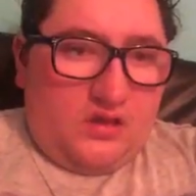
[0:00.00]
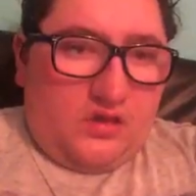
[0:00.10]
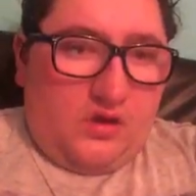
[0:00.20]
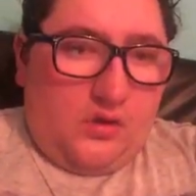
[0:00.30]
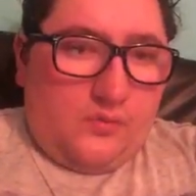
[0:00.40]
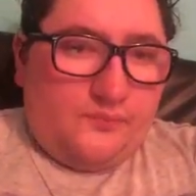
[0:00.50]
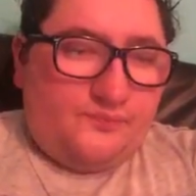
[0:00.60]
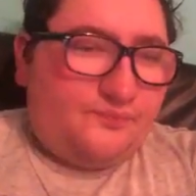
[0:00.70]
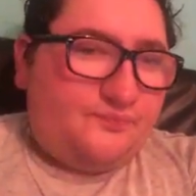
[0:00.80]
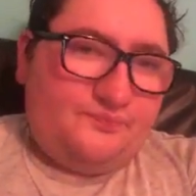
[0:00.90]
Yo,
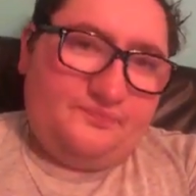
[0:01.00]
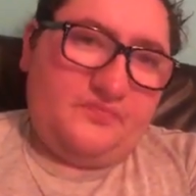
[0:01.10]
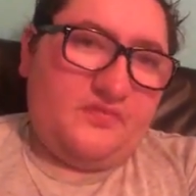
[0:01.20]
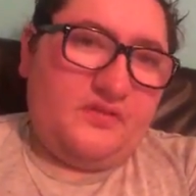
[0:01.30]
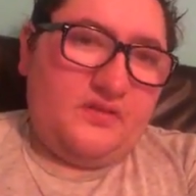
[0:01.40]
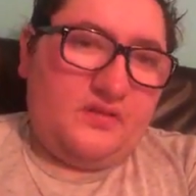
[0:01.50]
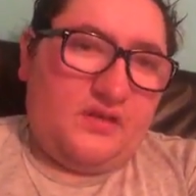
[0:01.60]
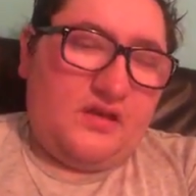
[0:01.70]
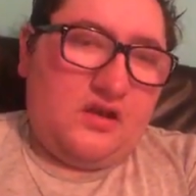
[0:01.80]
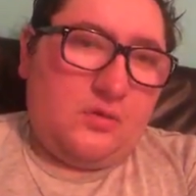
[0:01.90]

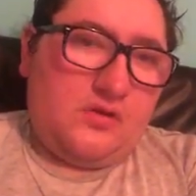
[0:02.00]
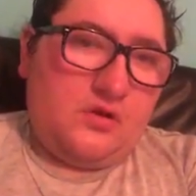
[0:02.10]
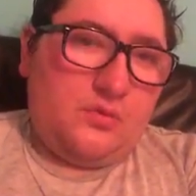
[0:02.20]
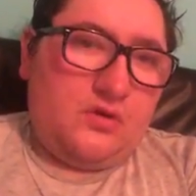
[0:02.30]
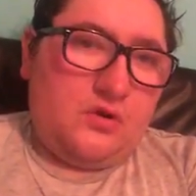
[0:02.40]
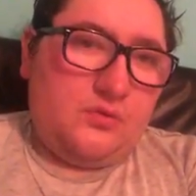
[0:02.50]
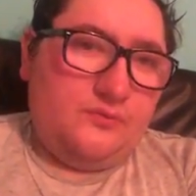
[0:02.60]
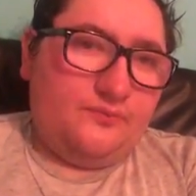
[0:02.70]
hello, hello, hello.